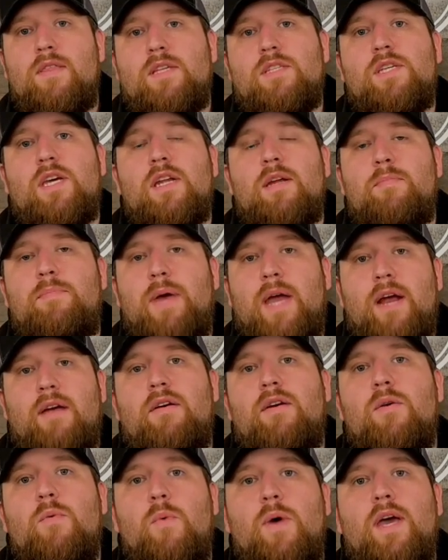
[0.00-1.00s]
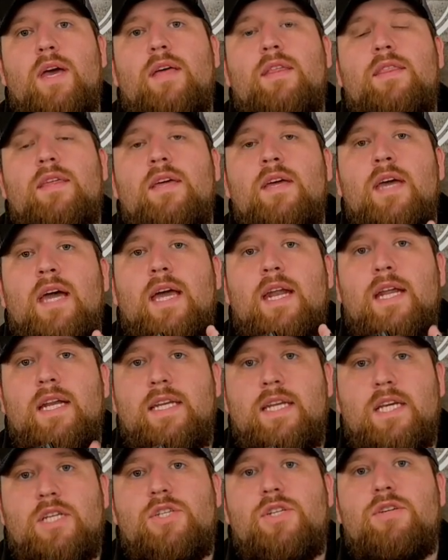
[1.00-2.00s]
that's going to pair it with an
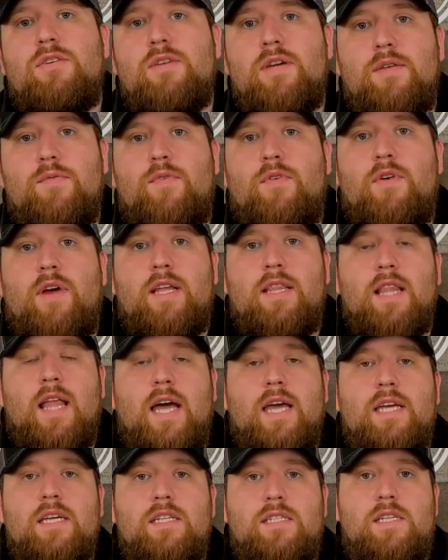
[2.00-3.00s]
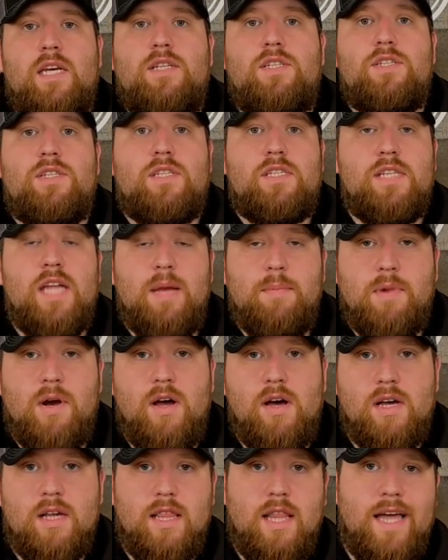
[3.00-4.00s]
additional infrared light, such as a Sniper
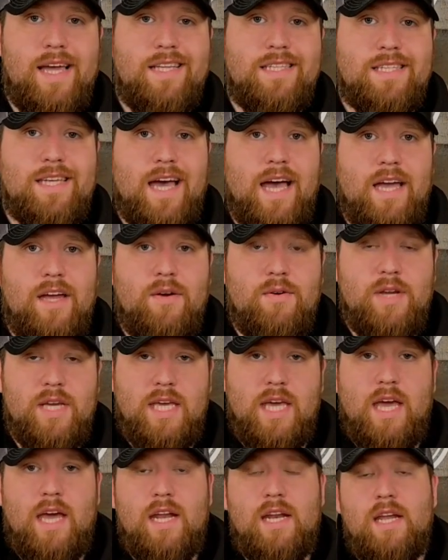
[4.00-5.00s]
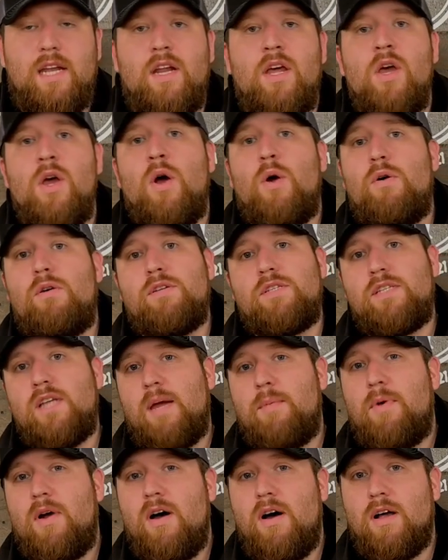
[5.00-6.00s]
Hog Lights Coyote Cannon or a
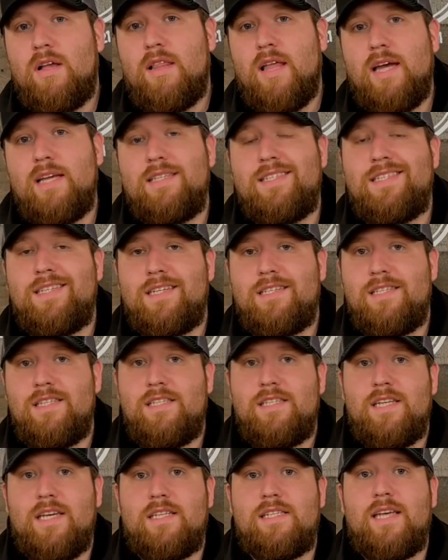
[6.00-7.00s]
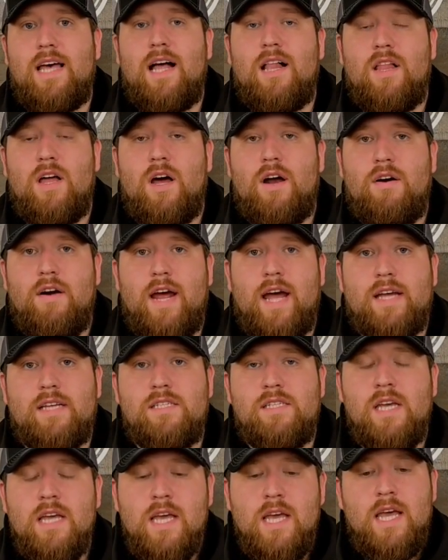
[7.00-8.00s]
Sniper Hog Lights 66
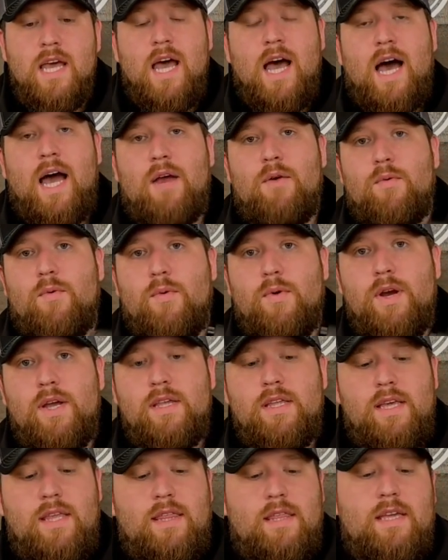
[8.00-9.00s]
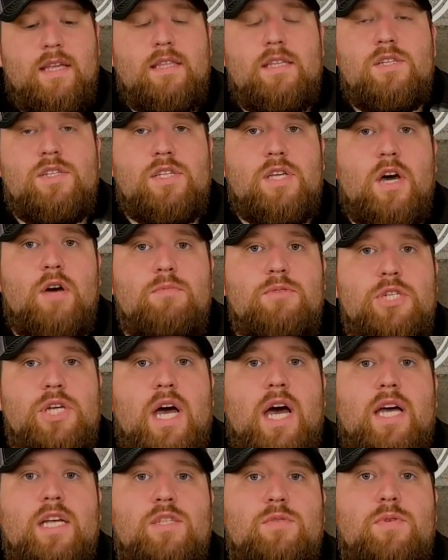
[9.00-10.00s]
LRX. I really think this scope
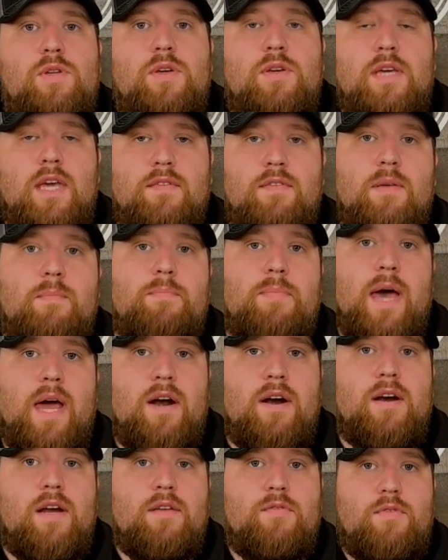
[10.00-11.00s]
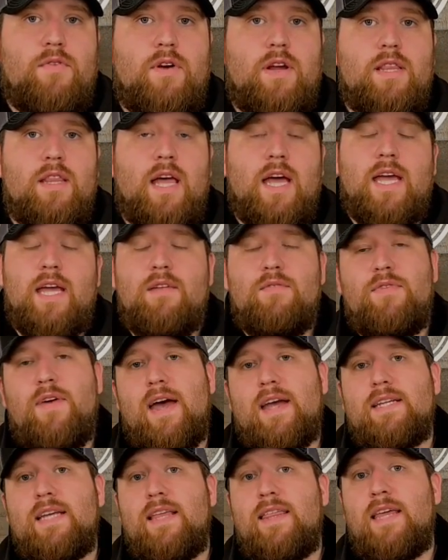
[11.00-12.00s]
shines when you give it better infrared light. In
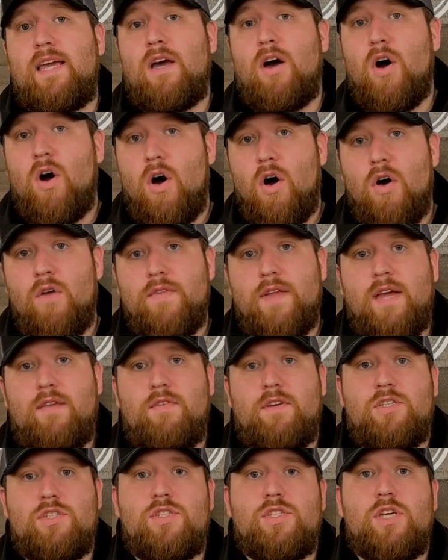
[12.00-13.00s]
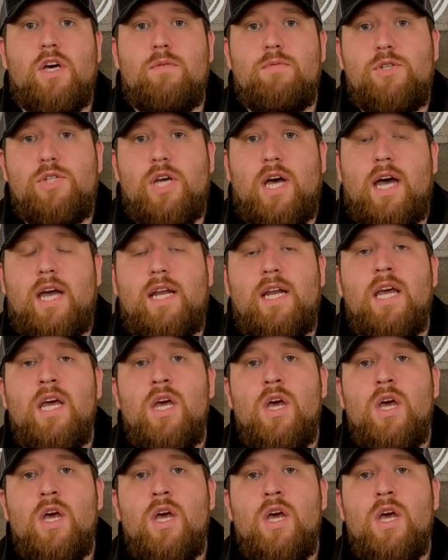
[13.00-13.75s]
fact, I think all night vision scopes shine